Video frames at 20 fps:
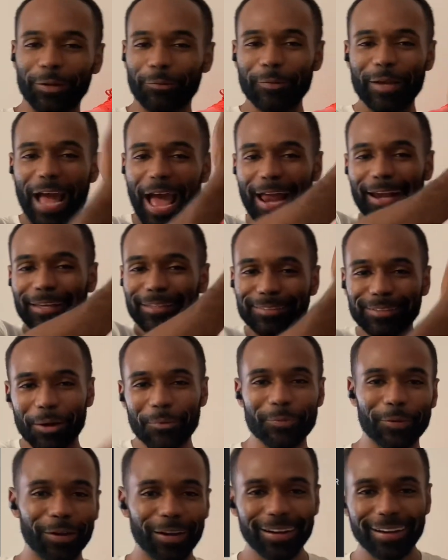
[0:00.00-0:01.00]
We got it. It's up
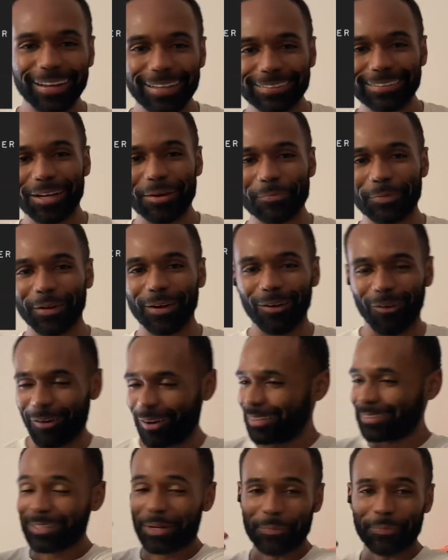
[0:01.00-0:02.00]
here. It's up here, or
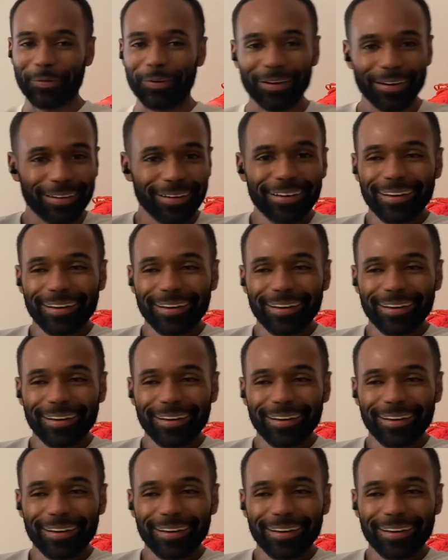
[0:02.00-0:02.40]
it's up here.